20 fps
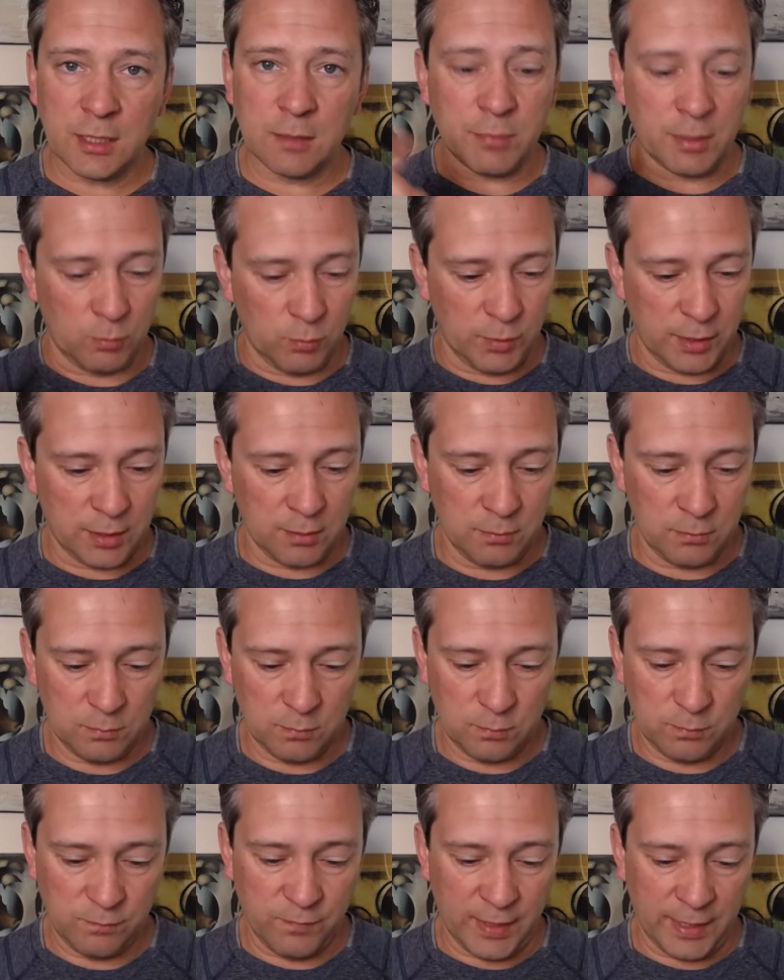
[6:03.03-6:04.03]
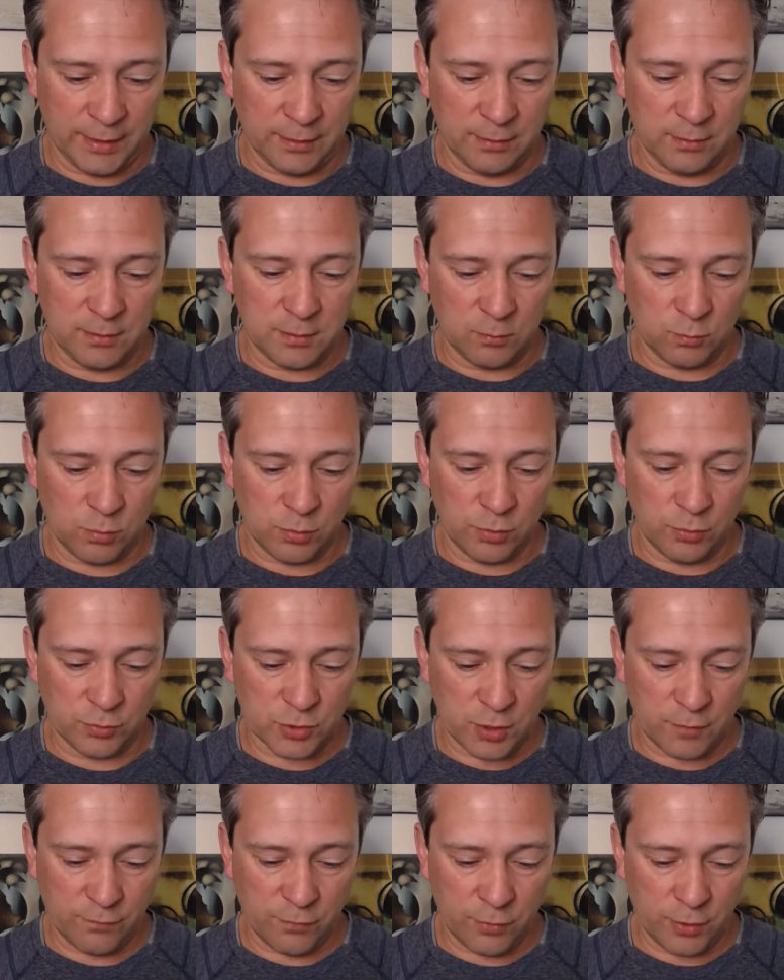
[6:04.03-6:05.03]
but we can find where those
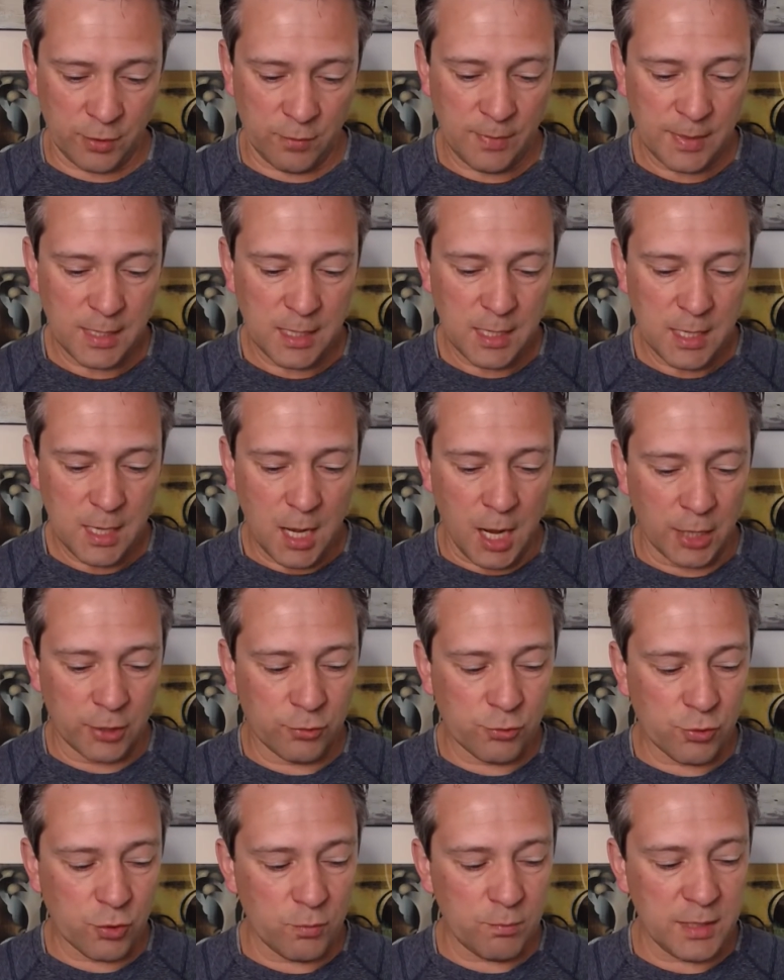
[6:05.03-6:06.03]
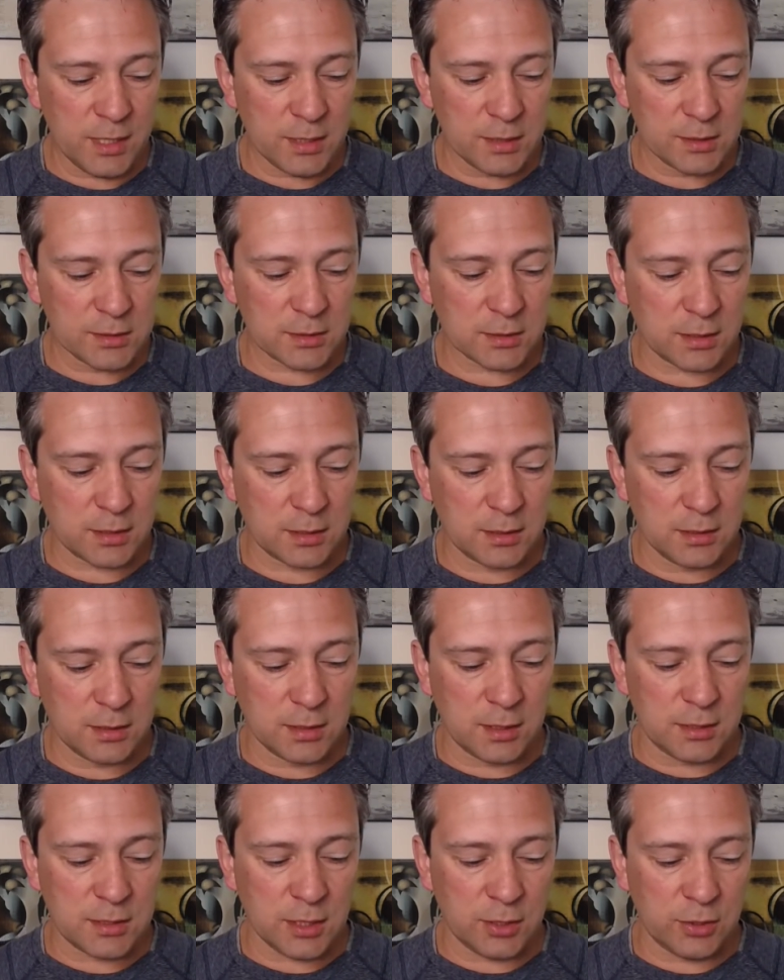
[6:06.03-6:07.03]
are for you. Uh, group meals
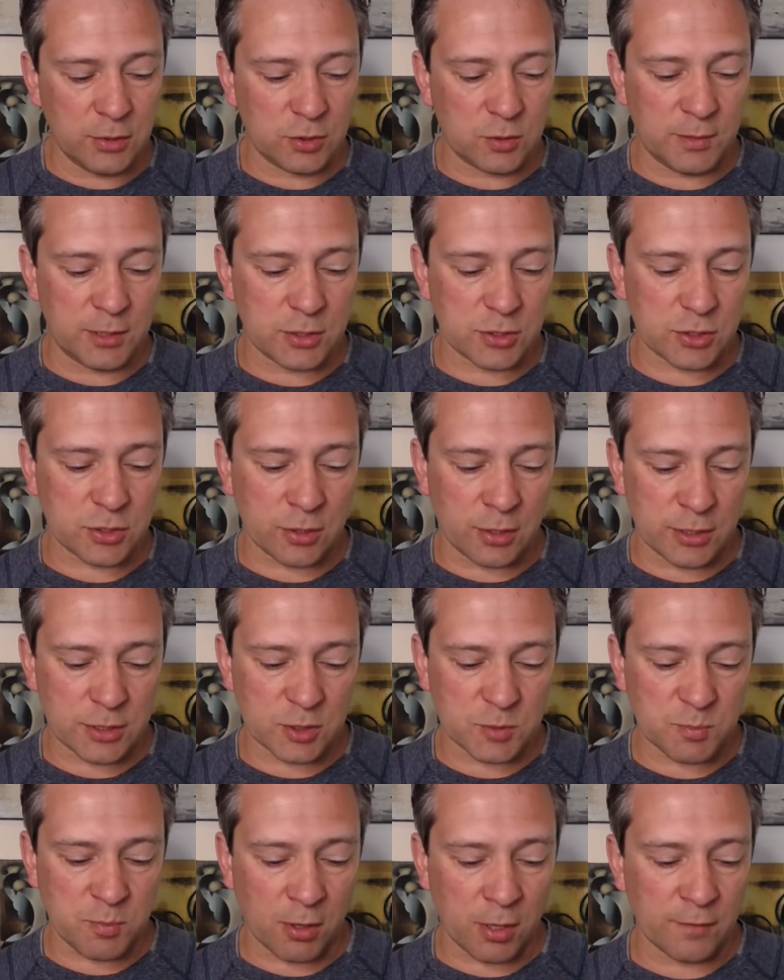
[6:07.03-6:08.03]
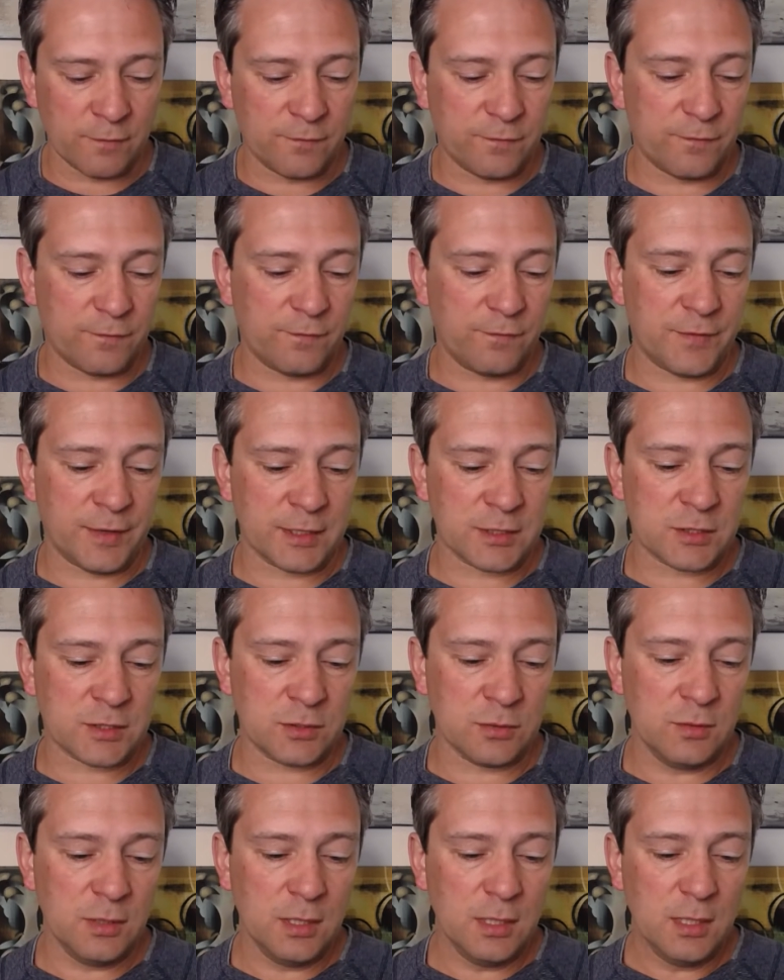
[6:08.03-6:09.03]
continue to be discouraged as part of phase
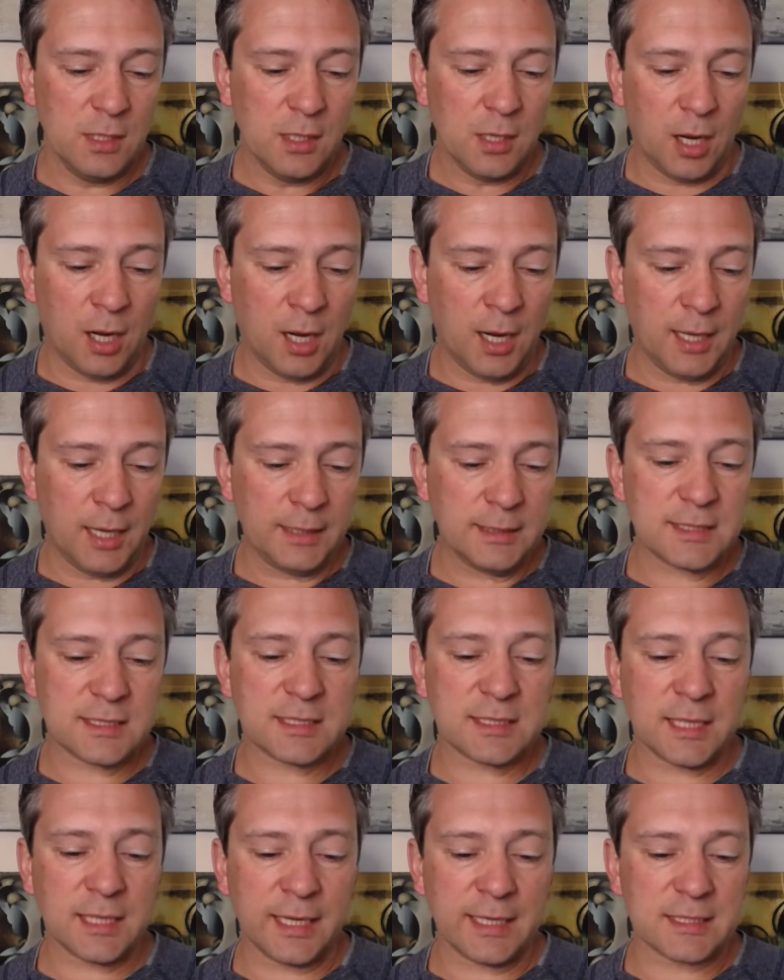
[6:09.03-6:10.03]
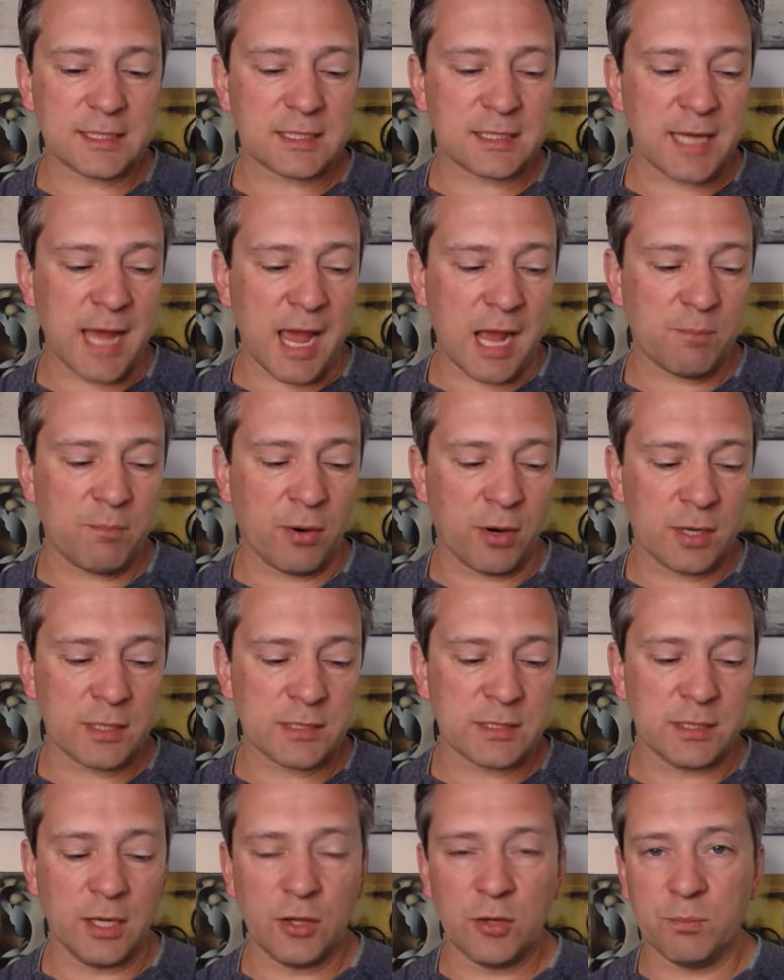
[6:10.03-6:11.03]
two. On-site snack bars
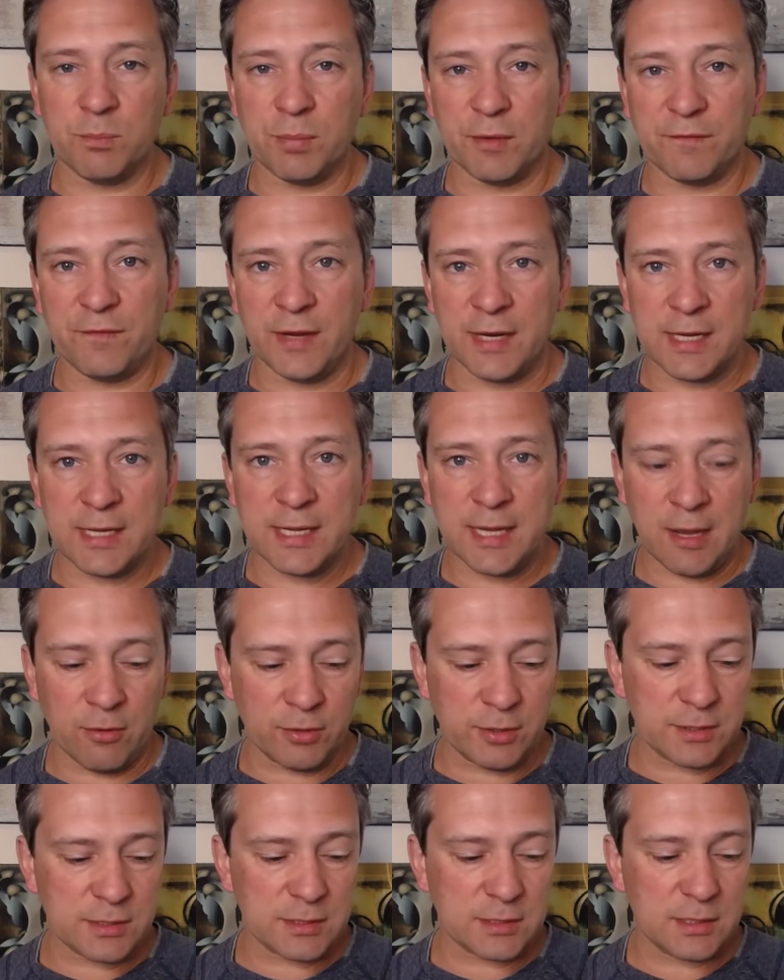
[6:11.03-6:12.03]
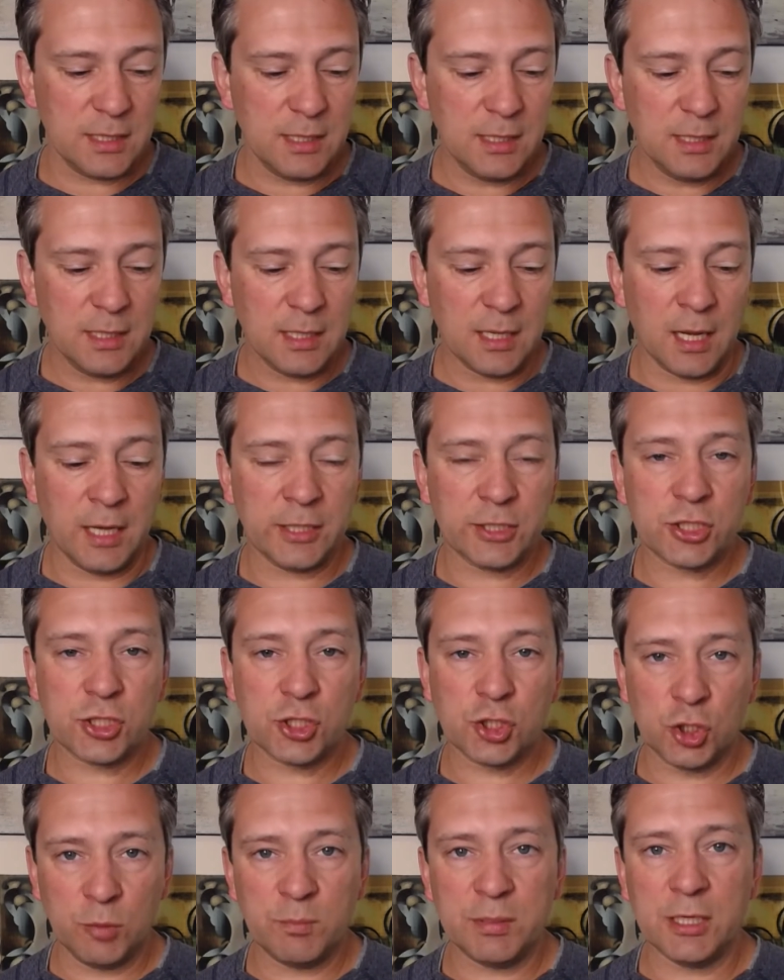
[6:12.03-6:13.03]
and other buffet counters uh,
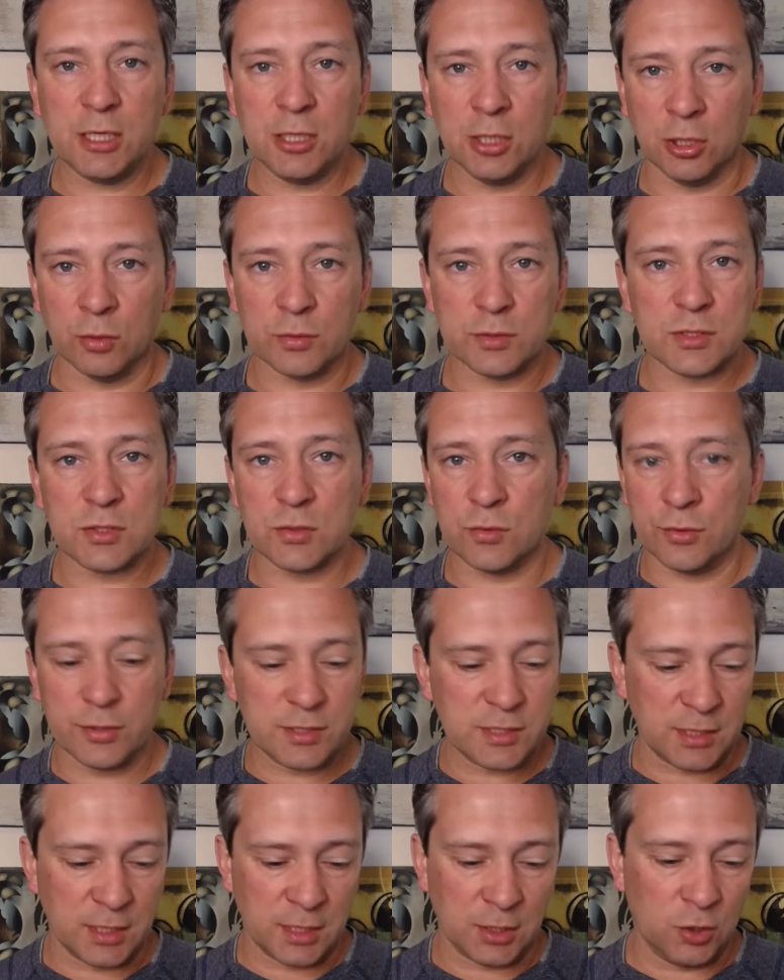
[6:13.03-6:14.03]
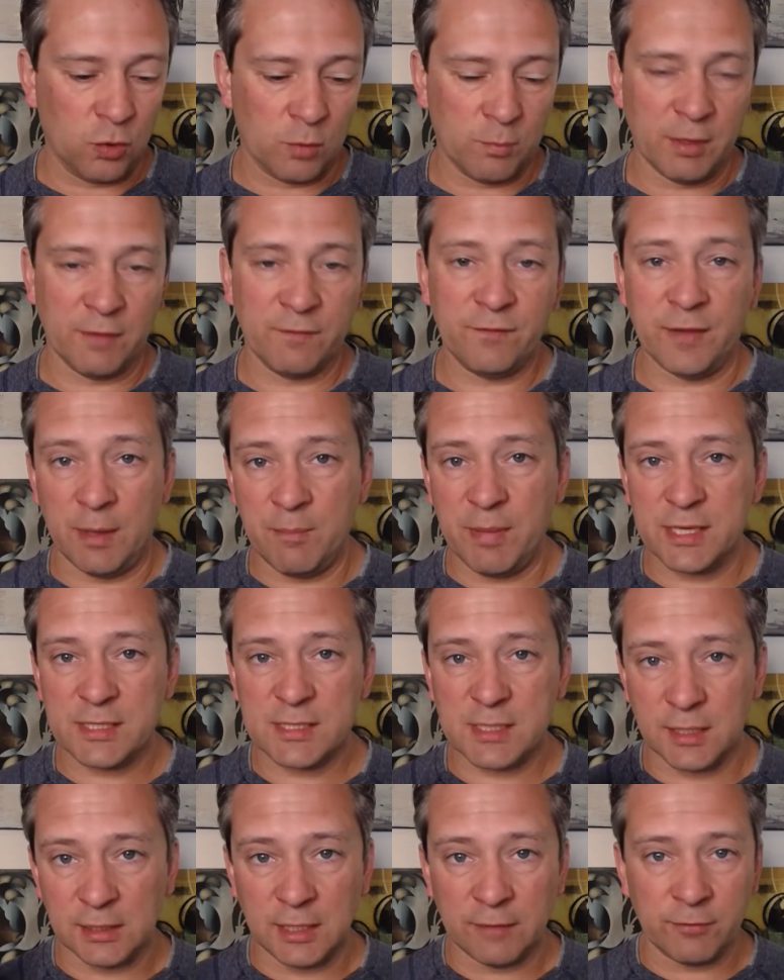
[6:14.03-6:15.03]
should be closed. So they're saying no to buffet.
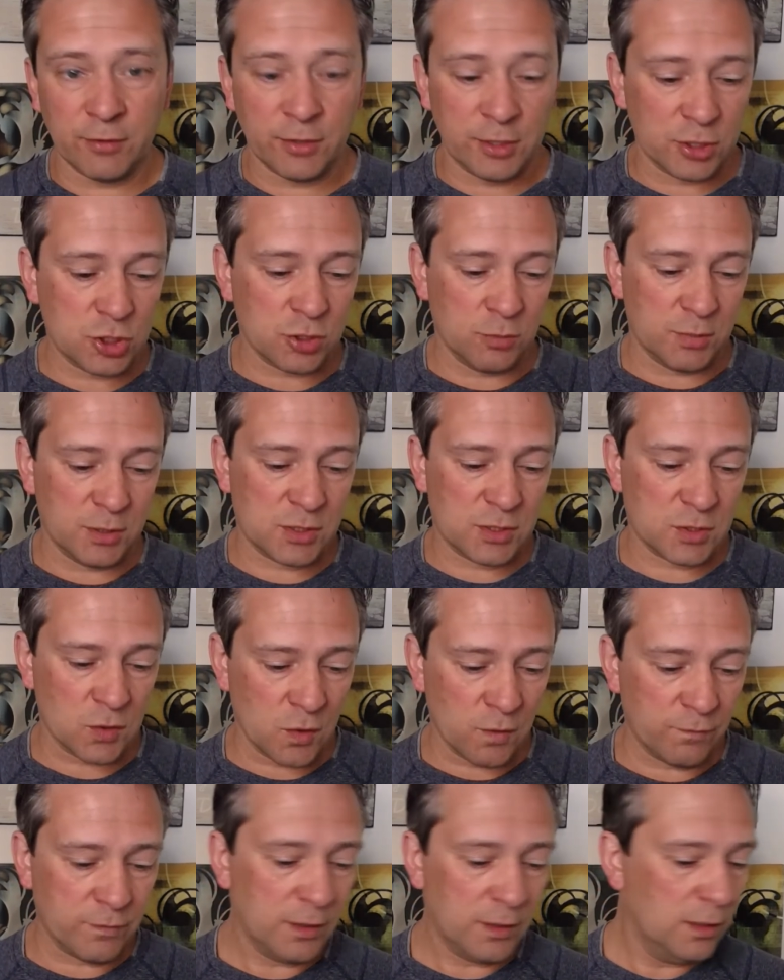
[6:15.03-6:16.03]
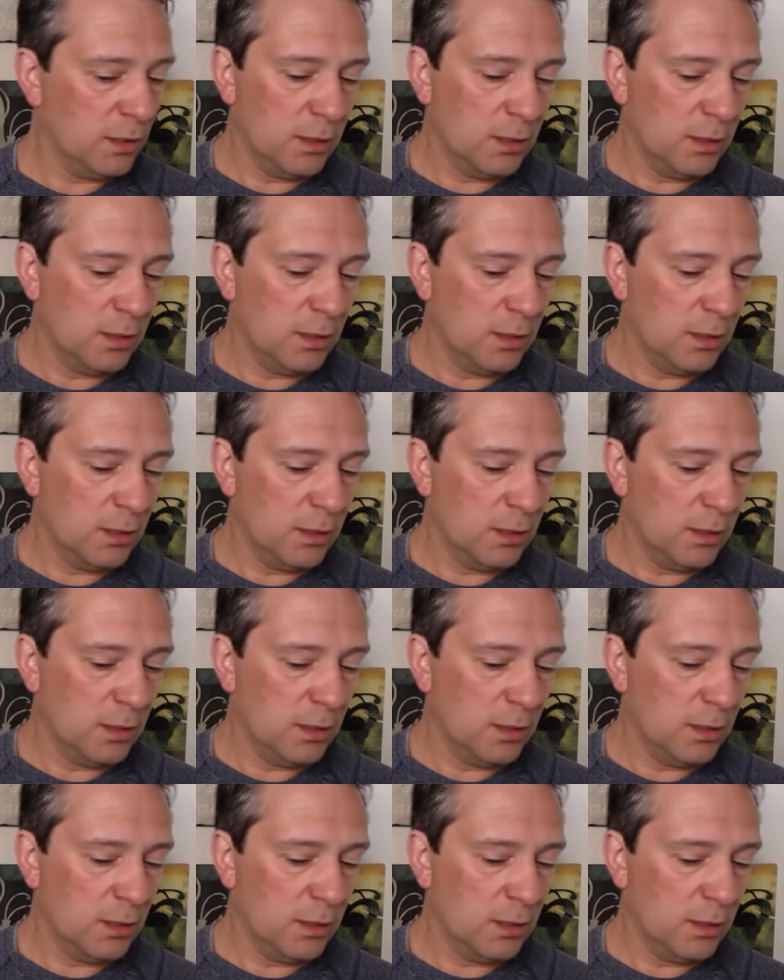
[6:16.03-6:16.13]
Basically everything should be served,